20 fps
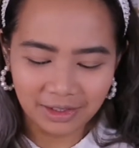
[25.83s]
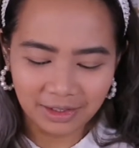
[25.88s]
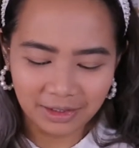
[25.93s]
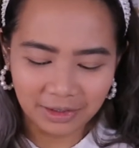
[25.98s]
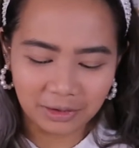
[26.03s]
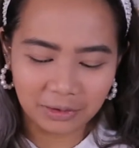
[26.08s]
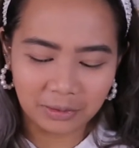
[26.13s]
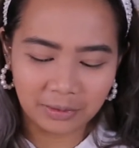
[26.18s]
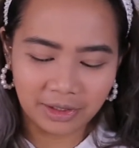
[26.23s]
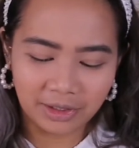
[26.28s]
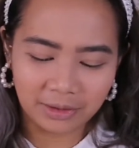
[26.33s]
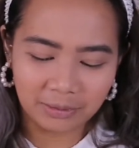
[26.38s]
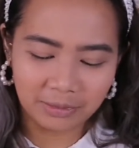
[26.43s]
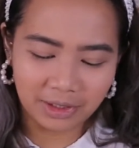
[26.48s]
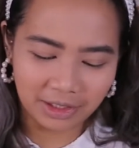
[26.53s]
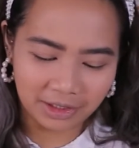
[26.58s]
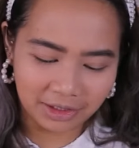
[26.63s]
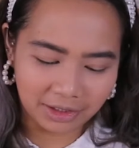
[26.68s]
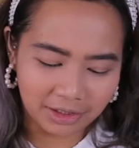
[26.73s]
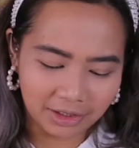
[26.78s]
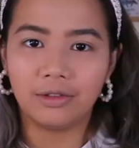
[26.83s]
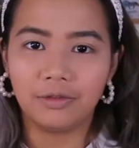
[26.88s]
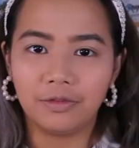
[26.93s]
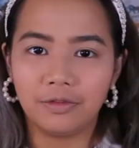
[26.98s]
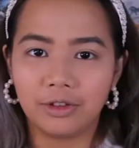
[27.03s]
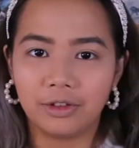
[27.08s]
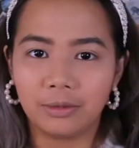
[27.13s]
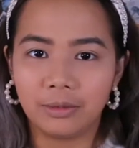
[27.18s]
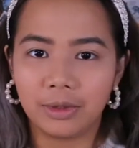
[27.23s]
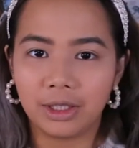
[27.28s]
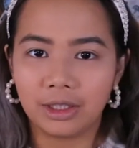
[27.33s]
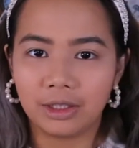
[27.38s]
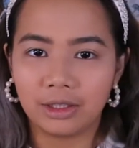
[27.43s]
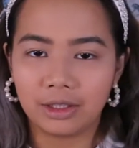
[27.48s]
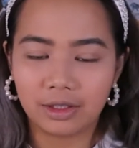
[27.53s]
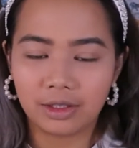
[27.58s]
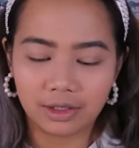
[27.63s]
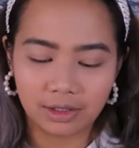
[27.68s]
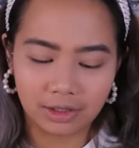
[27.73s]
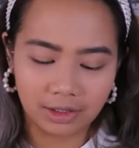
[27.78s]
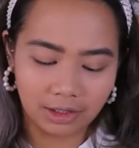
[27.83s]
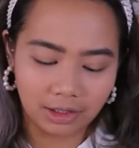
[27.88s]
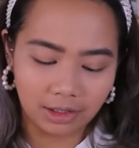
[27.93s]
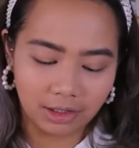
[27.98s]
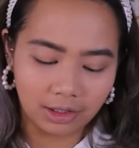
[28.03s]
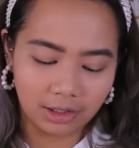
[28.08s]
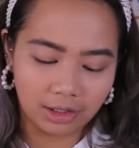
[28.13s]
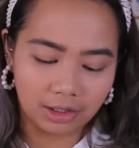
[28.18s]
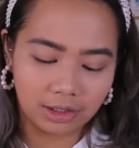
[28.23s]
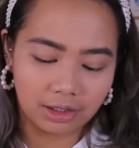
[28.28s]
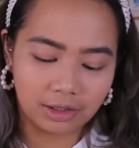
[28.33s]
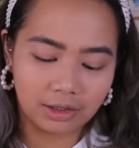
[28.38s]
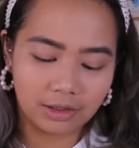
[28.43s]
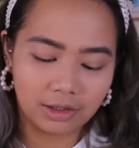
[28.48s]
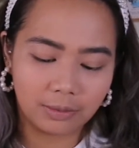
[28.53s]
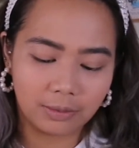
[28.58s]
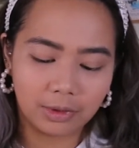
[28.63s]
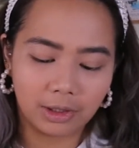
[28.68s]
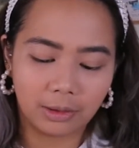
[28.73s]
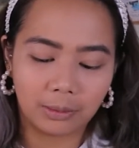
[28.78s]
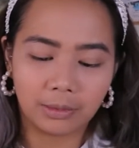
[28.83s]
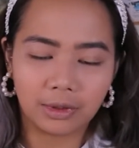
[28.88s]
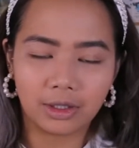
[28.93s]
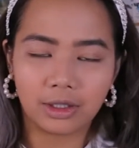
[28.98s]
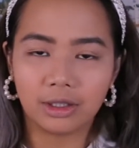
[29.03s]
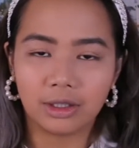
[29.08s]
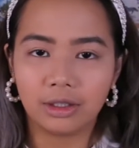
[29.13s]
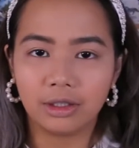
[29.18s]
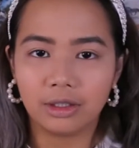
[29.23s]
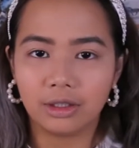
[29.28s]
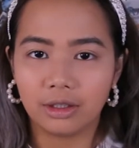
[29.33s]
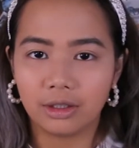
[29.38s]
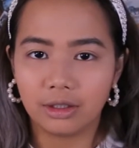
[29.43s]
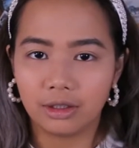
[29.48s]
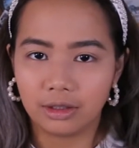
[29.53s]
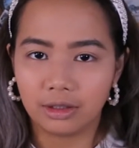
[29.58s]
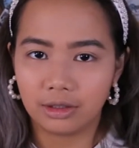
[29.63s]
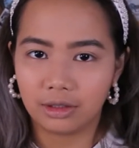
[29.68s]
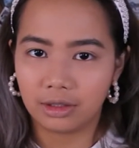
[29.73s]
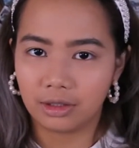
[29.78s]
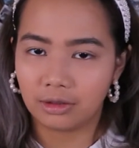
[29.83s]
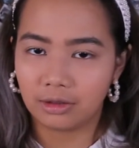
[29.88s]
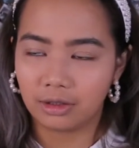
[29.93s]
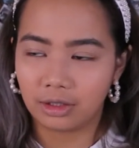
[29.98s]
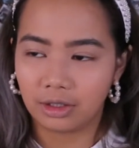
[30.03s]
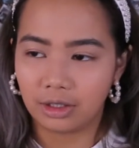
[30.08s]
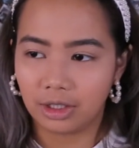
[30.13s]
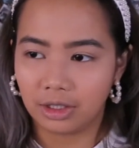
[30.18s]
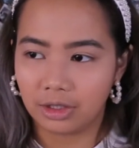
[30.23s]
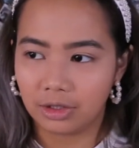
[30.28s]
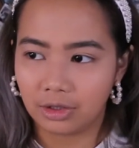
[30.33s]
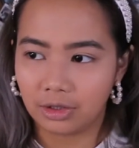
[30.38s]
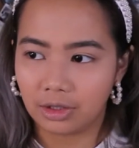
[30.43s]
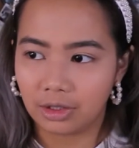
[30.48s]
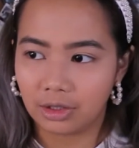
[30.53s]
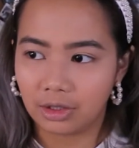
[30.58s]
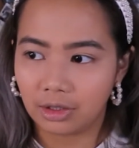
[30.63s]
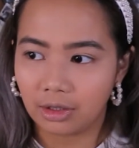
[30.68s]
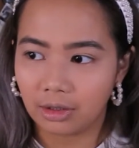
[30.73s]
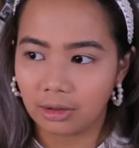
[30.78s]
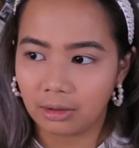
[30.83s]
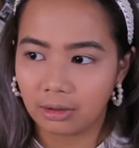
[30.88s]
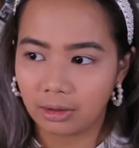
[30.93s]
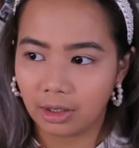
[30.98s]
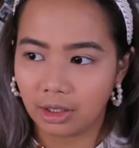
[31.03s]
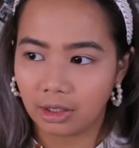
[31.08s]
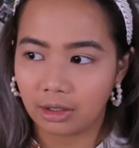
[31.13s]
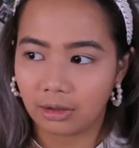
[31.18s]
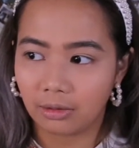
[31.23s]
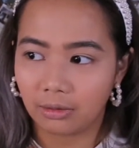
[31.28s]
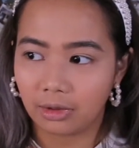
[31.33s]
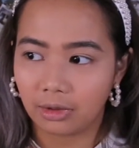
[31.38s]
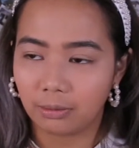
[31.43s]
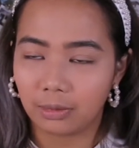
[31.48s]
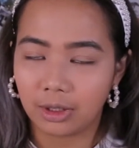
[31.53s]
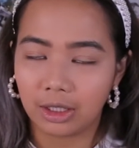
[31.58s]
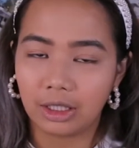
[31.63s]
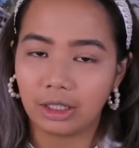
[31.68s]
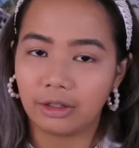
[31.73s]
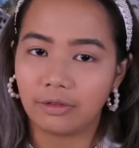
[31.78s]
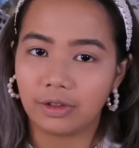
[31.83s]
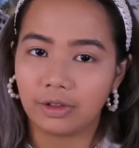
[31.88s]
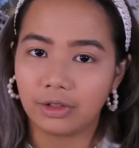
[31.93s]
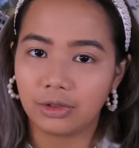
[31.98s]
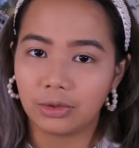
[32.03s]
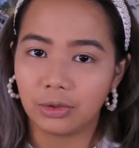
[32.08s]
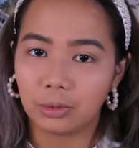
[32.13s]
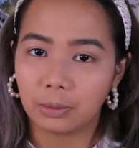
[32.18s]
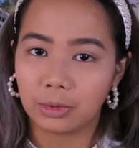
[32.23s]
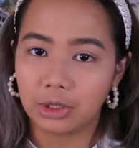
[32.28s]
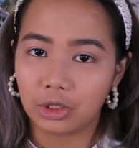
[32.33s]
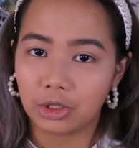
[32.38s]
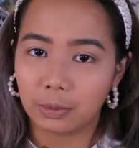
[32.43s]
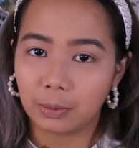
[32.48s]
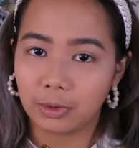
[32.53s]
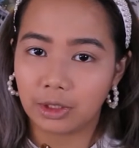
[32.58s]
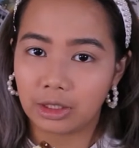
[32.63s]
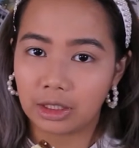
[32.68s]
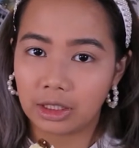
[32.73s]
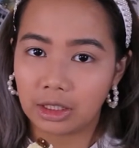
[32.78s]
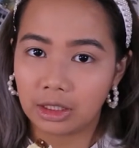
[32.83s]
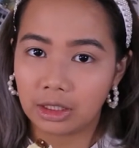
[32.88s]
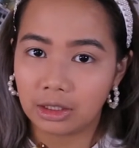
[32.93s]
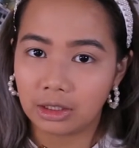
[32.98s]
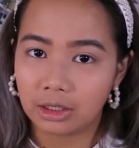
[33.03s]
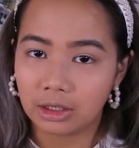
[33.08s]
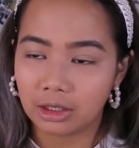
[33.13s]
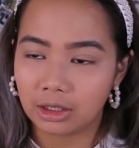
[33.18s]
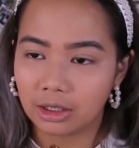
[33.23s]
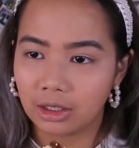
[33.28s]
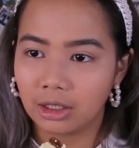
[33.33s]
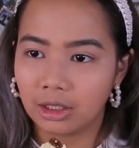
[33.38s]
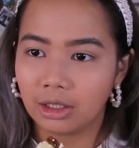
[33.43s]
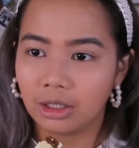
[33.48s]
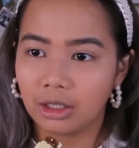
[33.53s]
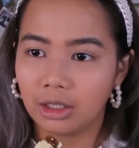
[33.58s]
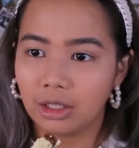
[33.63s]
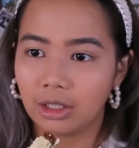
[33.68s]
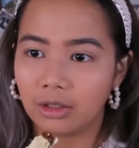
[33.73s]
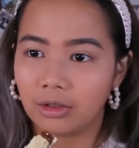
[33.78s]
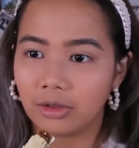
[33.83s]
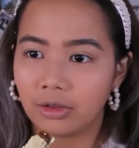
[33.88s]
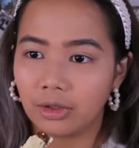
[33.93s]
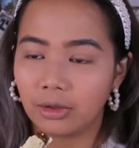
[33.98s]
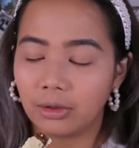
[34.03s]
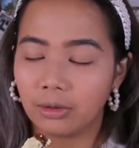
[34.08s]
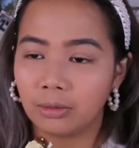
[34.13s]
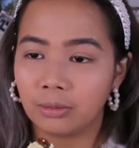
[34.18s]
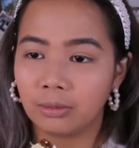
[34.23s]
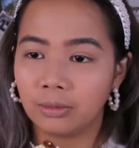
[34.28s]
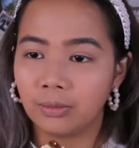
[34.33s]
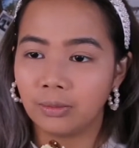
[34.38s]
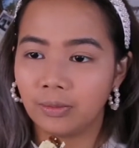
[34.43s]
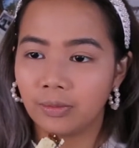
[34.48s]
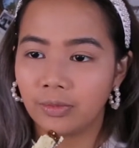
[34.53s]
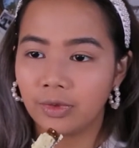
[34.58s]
Don't mind me. I'm filming this in September, in case you didn't know, and we've been having so much parties here at home.